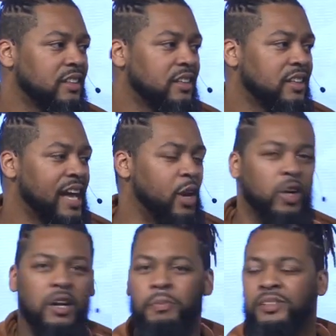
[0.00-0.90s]
in order
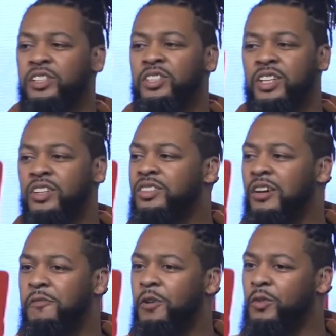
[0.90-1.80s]
to position yourself
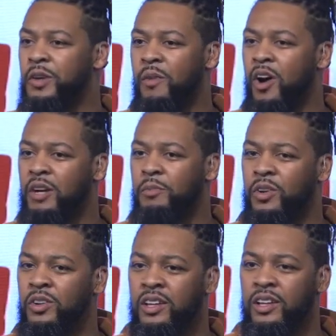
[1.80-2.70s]
for the remarkable.
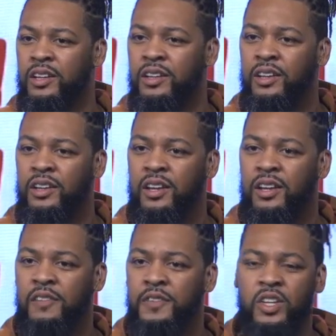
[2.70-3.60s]

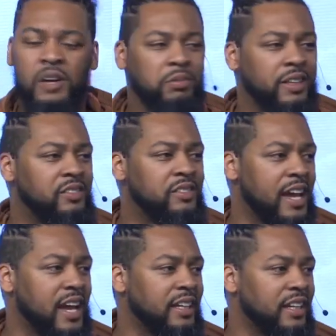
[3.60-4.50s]
If you could please
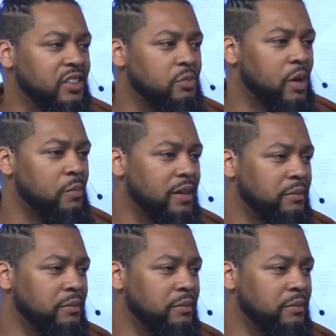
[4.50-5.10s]
stand in this moment.